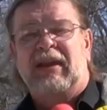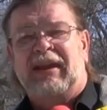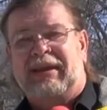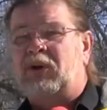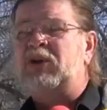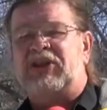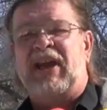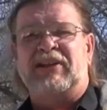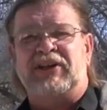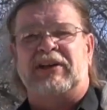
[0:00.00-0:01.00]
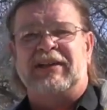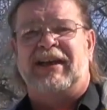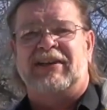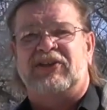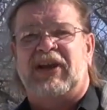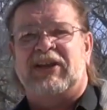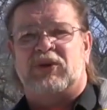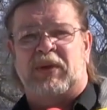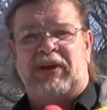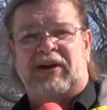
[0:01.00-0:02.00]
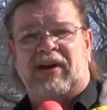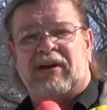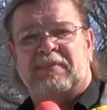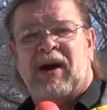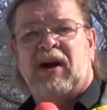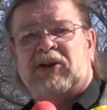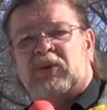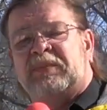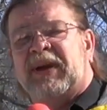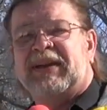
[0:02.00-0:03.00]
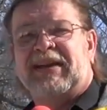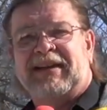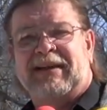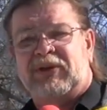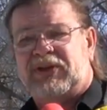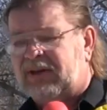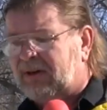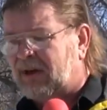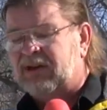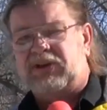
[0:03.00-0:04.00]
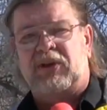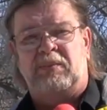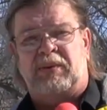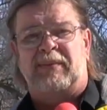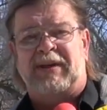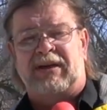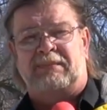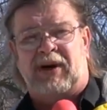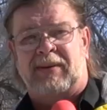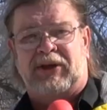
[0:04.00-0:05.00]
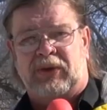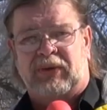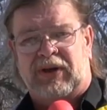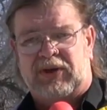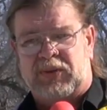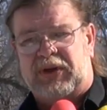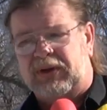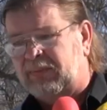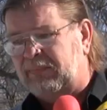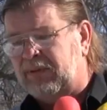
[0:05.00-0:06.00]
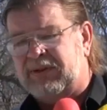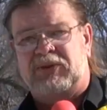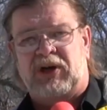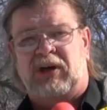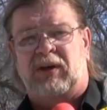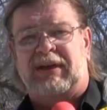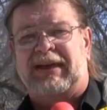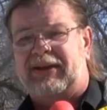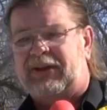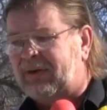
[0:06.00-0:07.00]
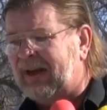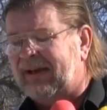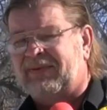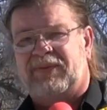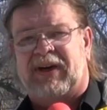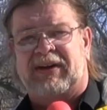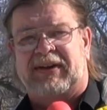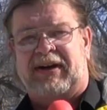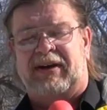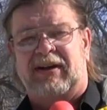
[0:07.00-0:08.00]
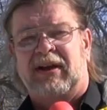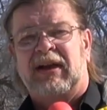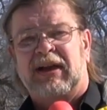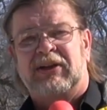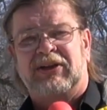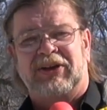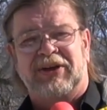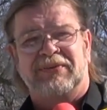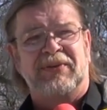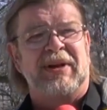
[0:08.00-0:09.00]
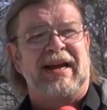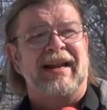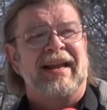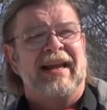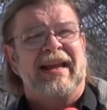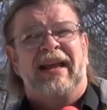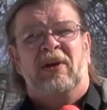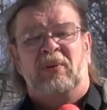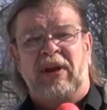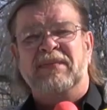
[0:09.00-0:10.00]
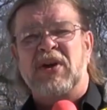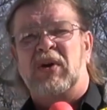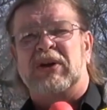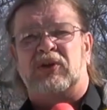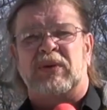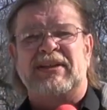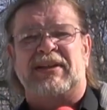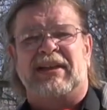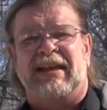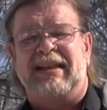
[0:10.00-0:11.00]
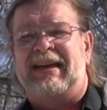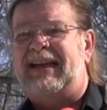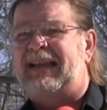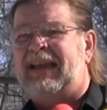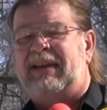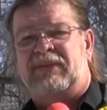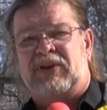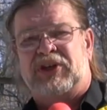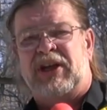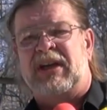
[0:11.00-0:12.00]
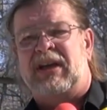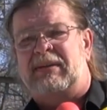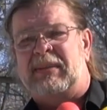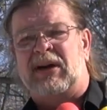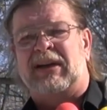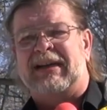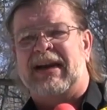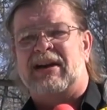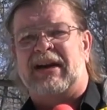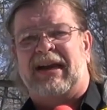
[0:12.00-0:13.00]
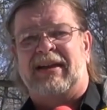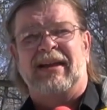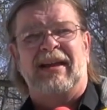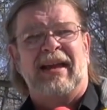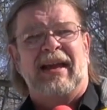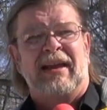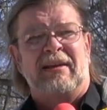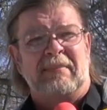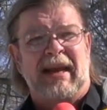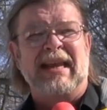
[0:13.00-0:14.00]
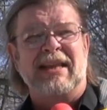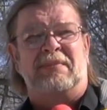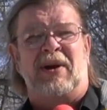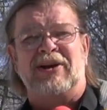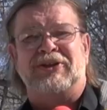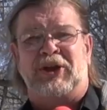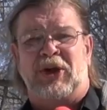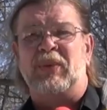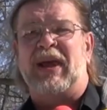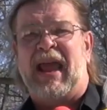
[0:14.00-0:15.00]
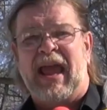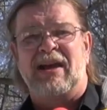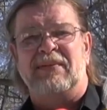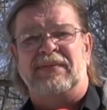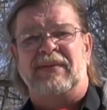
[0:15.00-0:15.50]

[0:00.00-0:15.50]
in most states here in the United States where there are parks with picnic tables, there are also permanent barbecue grills where you can put some charcoal in and you can have a fire there to cook your food on. We've noticed recently that in the Virginia and Maryland area, many of the parks don't have